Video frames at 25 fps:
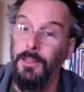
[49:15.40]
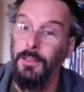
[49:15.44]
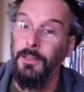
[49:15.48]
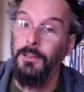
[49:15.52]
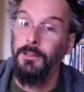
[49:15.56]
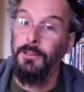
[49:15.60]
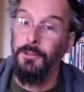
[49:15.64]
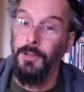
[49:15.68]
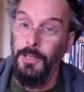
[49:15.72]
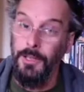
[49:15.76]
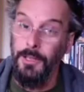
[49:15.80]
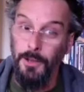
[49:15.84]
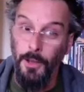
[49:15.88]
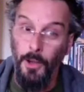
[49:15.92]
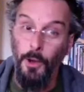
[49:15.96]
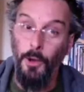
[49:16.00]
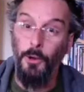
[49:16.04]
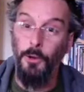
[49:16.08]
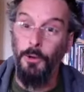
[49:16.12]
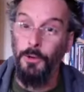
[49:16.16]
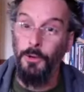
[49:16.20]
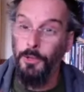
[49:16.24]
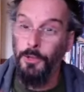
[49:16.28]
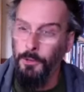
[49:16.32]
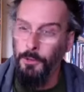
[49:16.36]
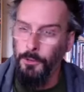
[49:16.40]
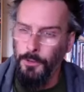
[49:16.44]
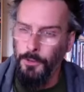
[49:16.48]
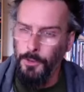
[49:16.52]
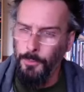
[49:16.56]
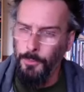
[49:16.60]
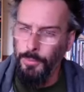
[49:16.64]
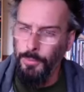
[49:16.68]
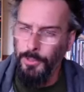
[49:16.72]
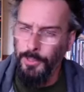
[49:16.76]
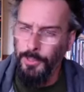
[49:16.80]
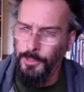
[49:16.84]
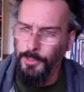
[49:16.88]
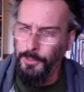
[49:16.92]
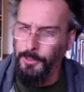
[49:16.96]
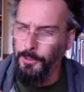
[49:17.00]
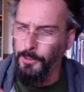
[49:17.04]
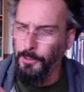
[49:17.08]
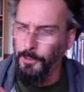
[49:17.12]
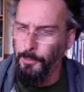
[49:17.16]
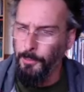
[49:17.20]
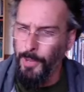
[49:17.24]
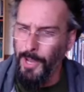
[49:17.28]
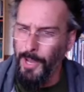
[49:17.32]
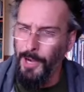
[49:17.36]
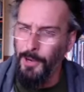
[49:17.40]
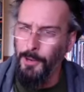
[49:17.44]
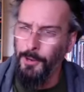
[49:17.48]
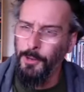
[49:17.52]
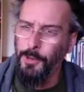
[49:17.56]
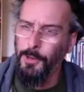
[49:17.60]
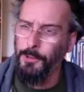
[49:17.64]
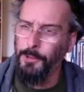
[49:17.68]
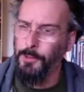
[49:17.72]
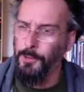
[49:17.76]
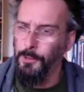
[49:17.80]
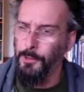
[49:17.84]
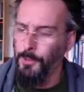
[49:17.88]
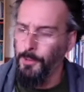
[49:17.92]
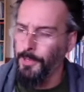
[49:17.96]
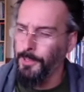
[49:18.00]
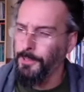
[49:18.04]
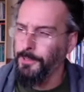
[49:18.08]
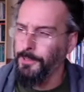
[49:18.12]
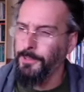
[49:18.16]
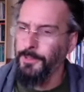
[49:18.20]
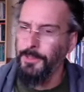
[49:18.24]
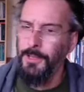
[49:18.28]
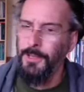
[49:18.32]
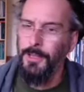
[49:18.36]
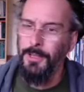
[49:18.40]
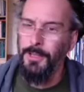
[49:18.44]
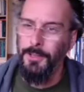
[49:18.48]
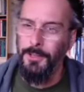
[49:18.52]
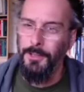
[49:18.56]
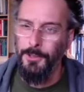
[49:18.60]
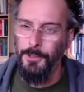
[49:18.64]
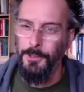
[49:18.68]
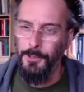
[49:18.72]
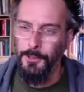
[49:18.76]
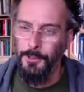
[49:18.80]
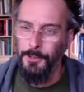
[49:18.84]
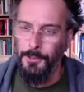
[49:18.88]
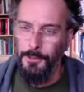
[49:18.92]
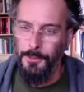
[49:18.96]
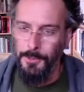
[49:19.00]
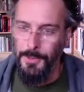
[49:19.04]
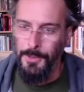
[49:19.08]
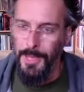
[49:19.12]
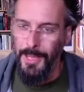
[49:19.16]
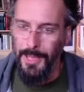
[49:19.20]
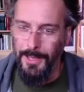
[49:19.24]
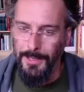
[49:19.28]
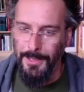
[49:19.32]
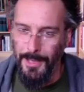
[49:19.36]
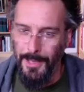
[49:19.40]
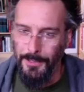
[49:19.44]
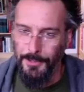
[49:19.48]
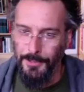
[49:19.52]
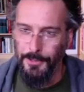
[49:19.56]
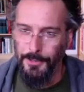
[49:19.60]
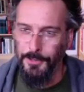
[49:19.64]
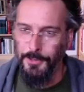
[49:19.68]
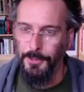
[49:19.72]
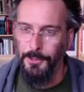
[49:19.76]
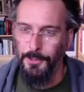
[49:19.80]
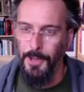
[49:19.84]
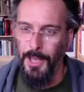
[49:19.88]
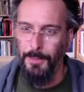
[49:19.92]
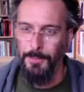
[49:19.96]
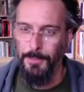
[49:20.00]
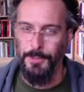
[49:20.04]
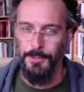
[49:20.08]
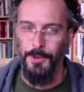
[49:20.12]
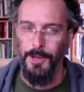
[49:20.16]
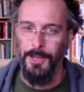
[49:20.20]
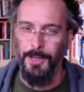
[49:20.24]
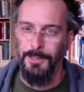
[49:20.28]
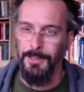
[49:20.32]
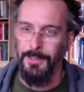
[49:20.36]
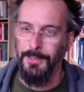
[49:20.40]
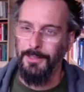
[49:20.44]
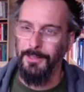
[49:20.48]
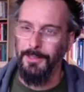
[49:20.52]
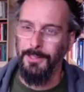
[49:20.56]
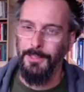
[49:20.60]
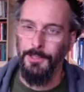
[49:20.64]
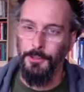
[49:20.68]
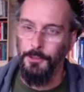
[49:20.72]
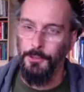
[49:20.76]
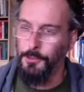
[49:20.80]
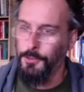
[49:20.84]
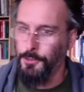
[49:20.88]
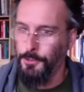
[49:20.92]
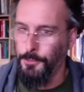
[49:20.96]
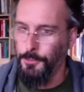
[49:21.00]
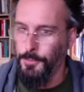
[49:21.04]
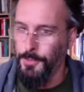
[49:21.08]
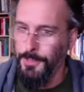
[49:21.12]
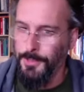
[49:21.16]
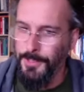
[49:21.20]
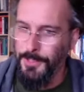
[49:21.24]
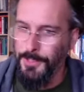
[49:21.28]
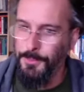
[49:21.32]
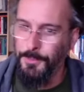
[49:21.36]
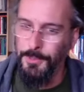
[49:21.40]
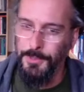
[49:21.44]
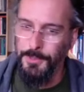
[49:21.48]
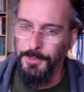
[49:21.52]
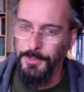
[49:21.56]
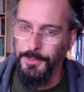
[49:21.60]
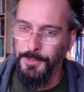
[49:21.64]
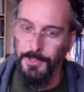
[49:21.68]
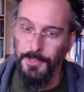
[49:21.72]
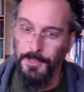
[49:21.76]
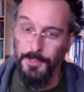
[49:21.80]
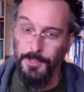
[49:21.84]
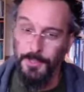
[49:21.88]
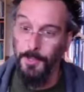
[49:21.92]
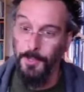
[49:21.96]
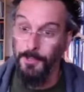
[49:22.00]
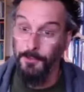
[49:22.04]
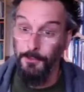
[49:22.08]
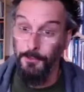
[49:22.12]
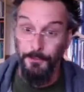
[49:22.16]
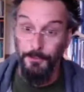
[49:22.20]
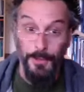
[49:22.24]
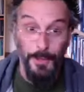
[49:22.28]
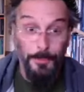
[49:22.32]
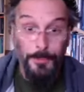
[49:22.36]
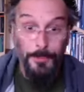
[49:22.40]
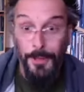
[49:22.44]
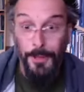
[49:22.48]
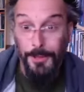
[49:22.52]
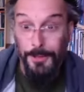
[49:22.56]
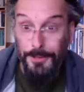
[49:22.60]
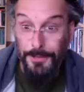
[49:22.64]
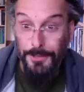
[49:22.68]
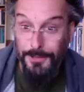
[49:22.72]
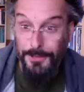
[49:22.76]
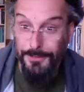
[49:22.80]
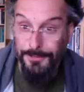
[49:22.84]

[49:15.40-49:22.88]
right? Oh, you're the political, power-hungry one who can't actually do abstract thinking. You should be in this position. But if we flip those,